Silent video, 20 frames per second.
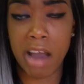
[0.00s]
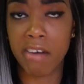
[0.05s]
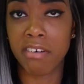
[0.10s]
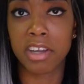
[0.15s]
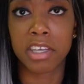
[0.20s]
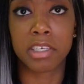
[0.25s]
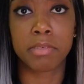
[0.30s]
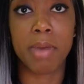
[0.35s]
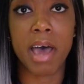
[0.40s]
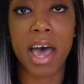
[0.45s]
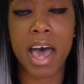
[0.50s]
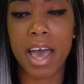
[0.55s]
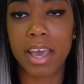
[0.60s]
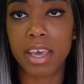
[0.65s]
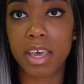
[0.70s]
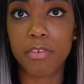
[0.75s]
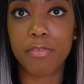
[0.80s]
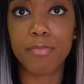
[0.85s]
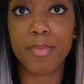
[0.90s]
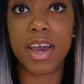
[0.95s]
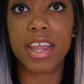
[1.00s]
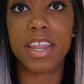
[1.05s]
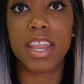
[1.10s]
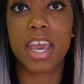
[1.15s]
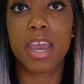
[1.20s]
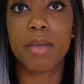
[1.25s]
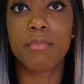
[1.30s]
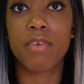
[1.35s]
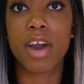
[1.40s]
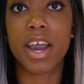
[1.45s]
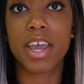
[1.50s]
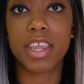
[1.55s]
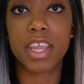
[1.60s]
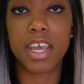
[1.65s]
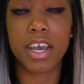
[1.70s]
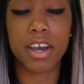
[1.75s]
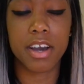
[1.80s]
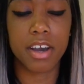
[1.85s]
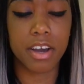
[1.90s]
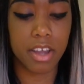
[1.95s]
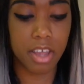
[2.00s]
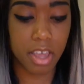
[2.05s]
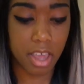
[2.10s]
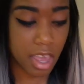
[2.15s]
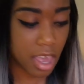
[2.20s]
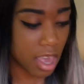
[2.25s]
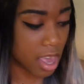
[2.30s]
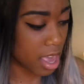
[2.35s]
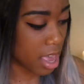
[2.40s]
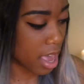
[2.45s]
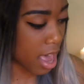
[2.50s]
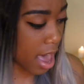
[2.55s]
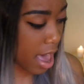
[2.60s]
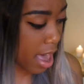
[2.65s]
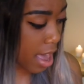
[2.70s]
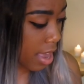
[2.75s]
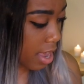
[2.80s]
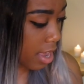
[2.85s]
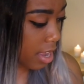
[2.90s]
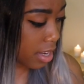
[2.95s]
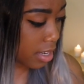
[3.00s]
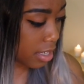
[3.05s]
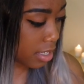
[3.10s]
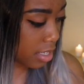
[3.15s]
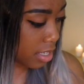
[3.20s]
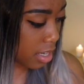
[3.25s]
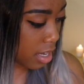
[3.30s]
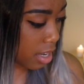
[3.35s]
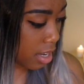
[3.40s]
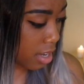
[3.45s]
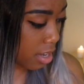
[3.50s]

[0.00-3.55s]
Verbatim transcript: orange bag with my name right there, and